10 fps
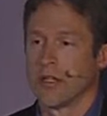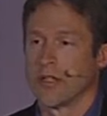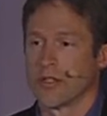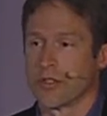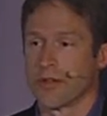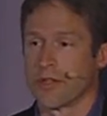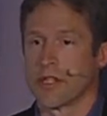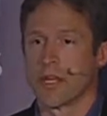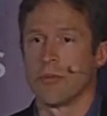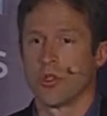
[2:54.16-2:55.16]
So every
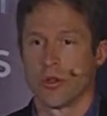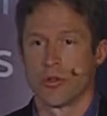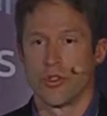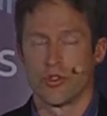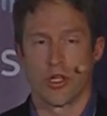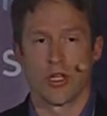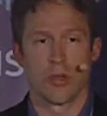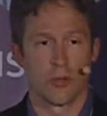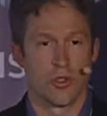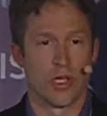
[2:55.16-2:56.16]
time you go and you sign
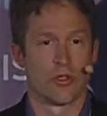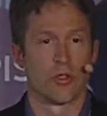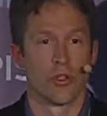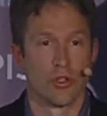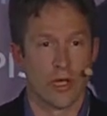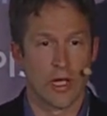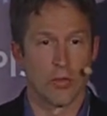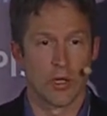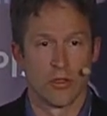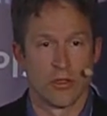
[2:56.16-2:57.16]
up, you download a new
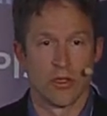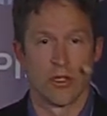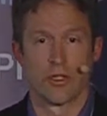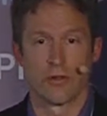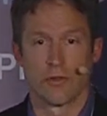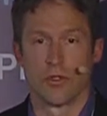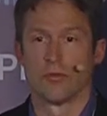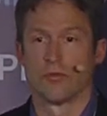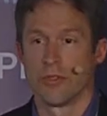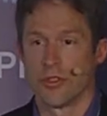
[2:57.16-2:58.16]
app onto your
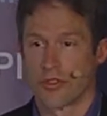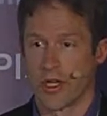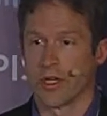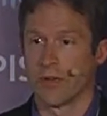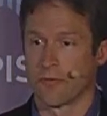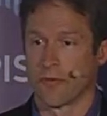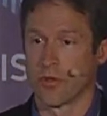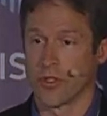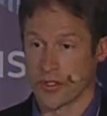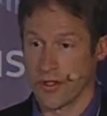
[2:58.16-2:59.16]
phone, you sign up
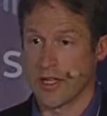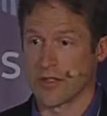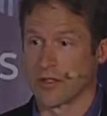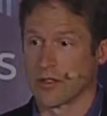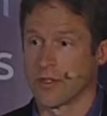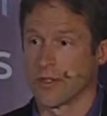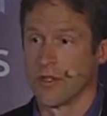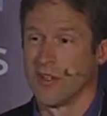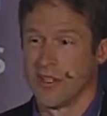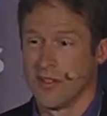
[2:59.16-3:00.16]
for that service,
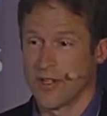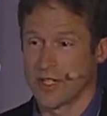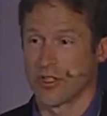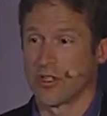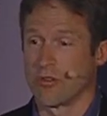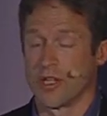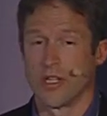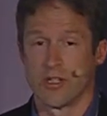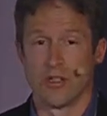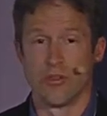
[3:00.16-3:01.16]
you've actually
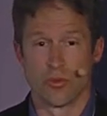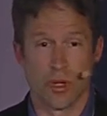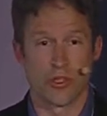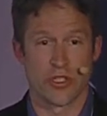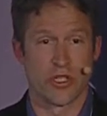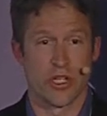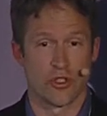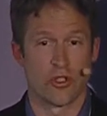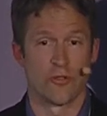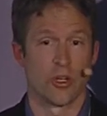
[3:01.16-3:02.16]
created a new
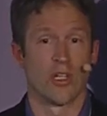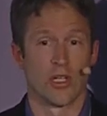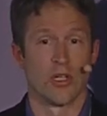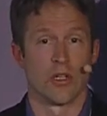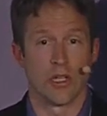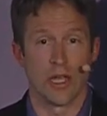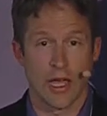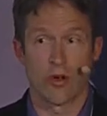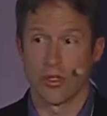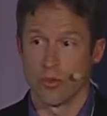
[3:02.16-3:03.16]
representation of your identity
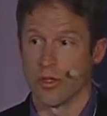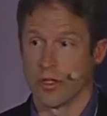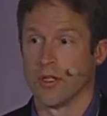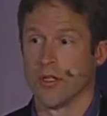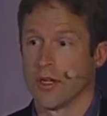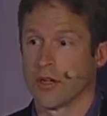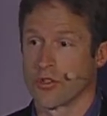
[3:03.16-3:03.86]
out within their